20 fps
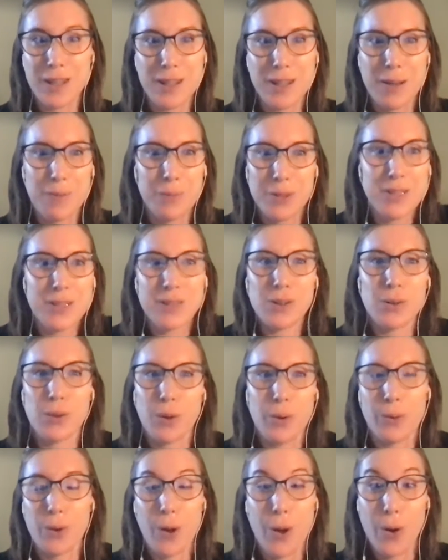and we still
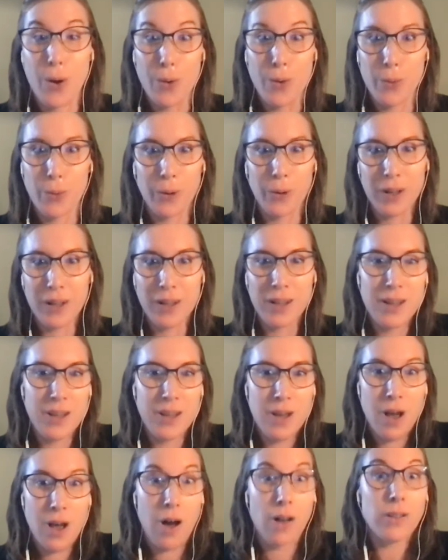don't know
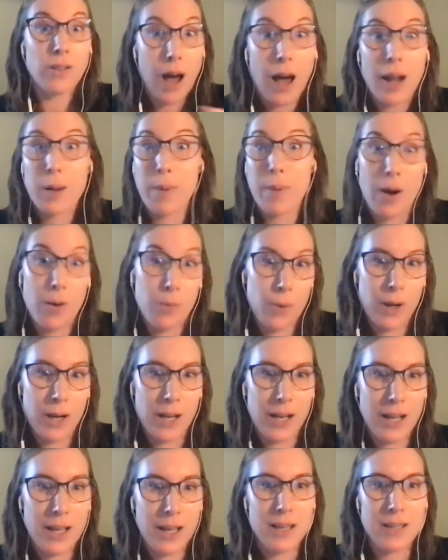a lot about what
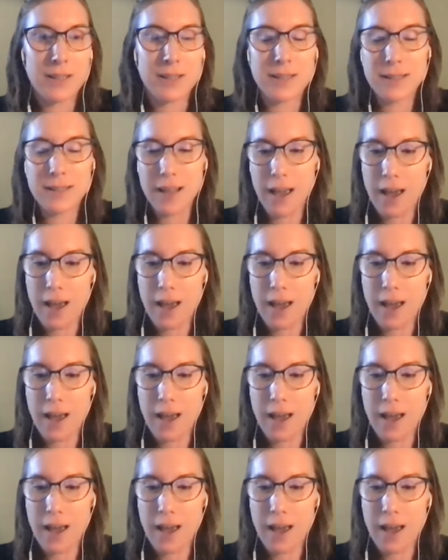it is.